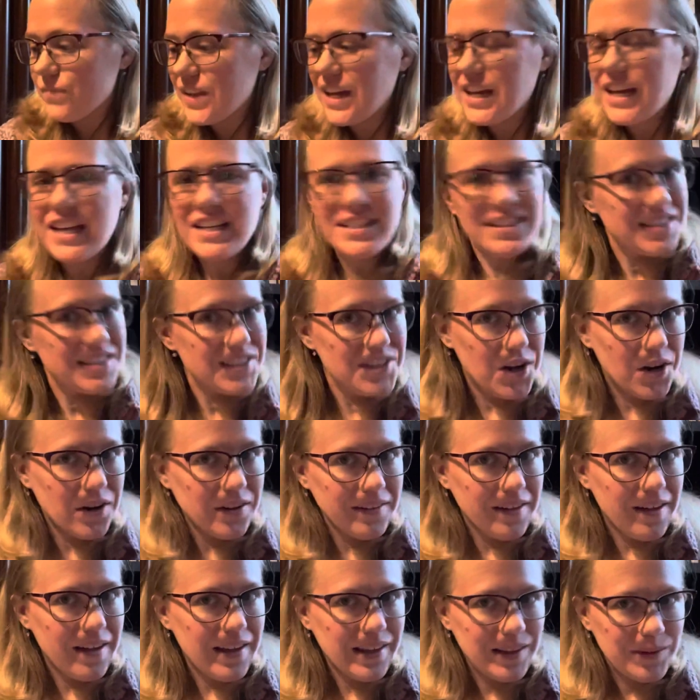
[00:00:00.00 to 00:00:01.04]
it's not a
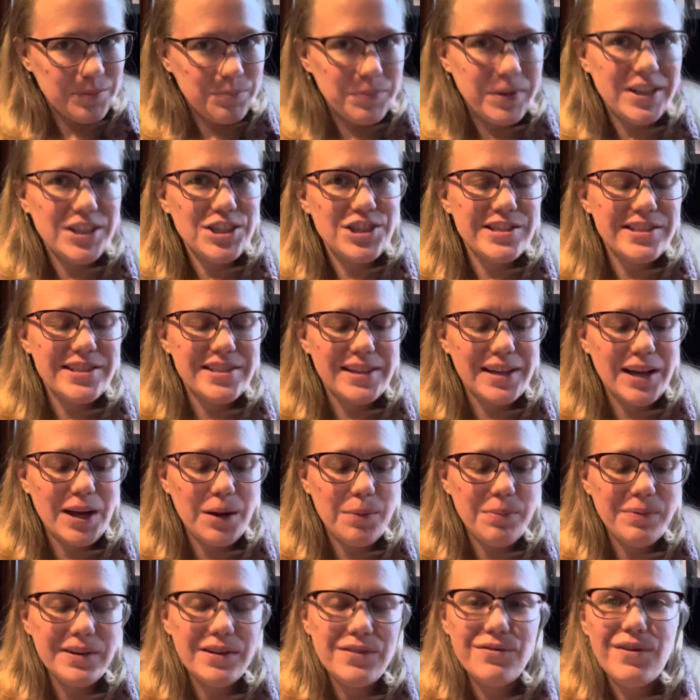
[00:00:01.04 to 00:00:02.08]
lot, but it's just a
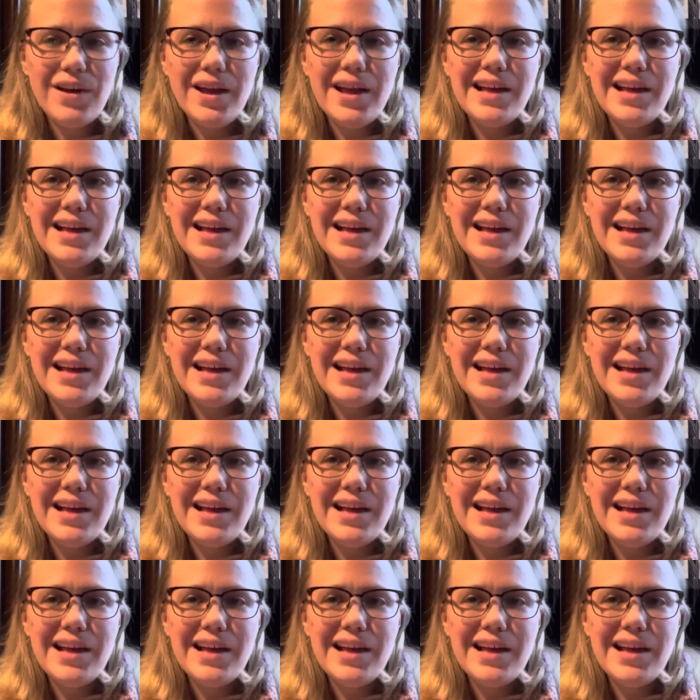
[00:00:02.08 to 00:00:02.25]
couple of